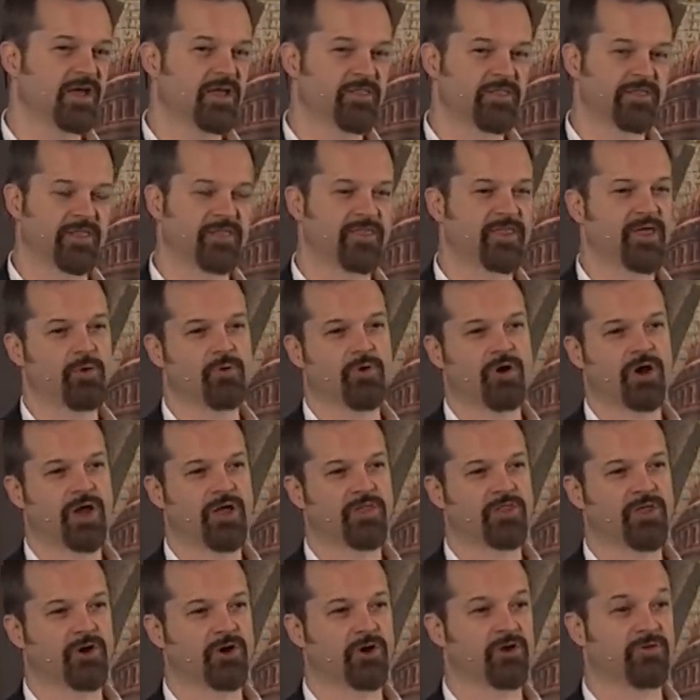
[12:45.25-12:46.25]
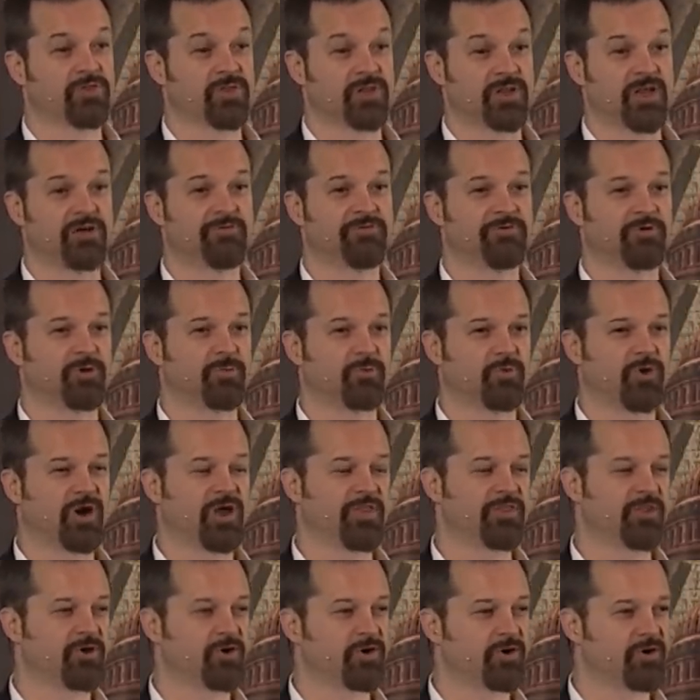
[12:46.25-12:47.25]
then they were on the earth, the Nephilim were
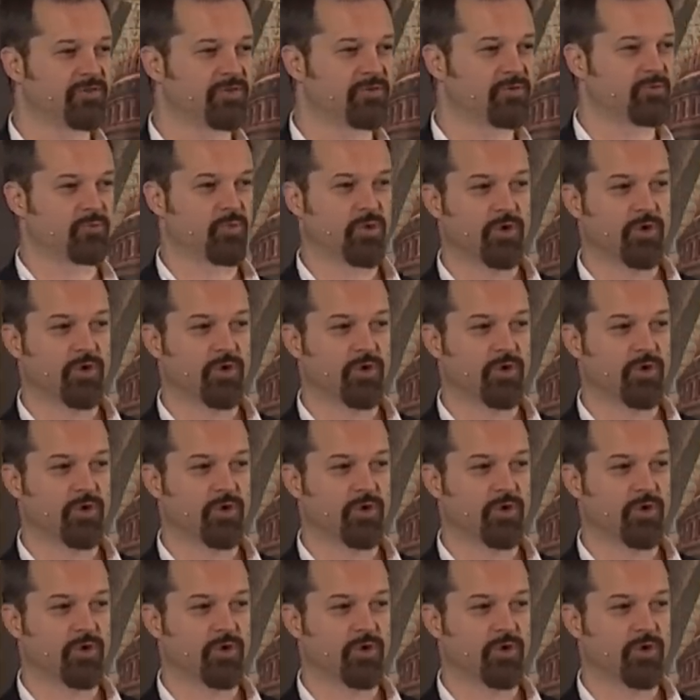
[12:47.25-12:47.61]
on the earth in